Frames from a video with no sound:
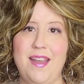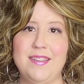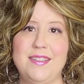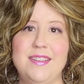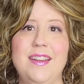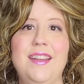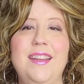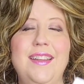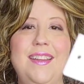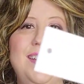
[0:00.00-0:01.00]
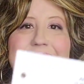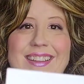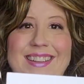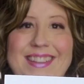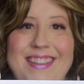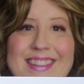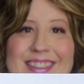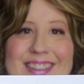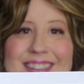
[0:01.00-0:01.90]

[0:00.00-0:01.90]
Nothing is said.